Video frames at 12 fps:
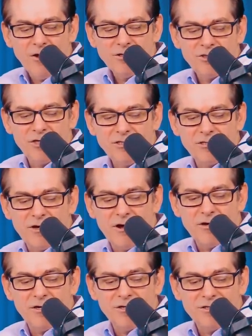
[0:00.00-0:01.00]
She's
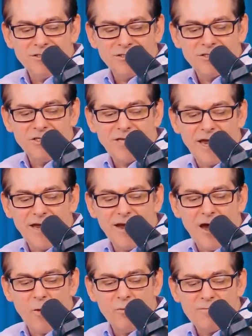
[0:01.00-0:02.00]

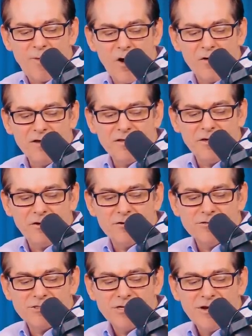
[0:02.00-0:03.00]
hanging out with party
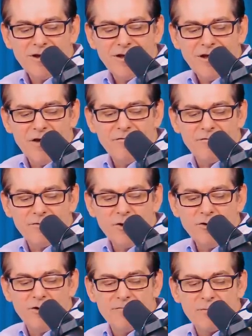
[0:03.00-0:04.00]
leaders of
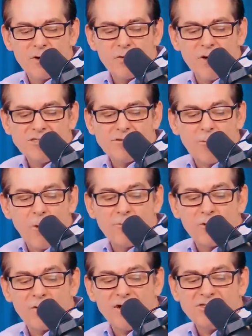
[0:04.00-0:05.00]
Union of progressive
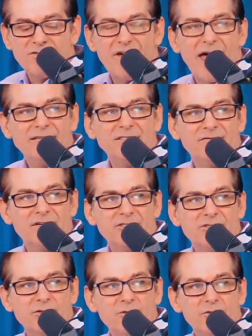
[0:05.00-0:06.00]

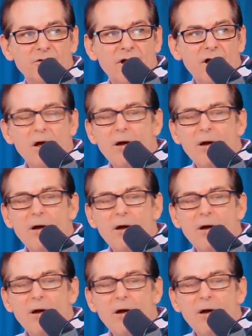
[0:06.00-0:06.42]
activists too.